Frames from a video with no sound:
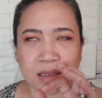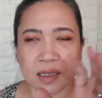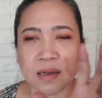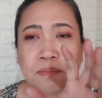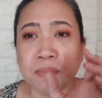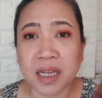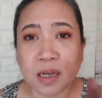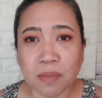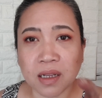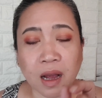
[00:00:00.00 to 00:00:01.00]
in a
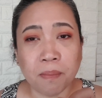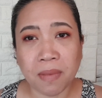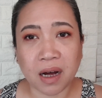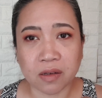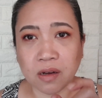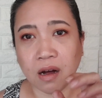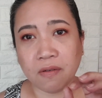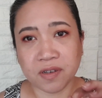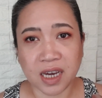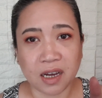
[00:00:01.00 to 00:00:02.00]
minimal amount
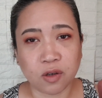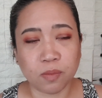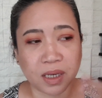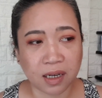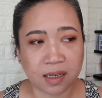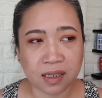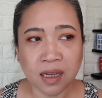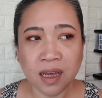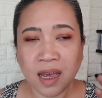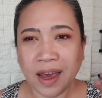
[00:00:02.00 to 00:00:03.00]
of shadow, because
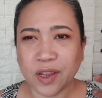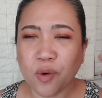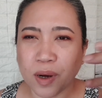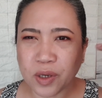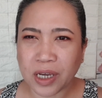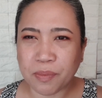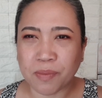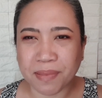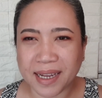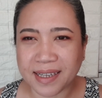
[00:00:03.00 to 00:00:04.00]
I don't want to keep
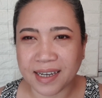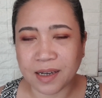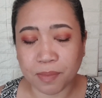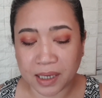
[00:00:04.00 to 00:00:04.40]
on blending.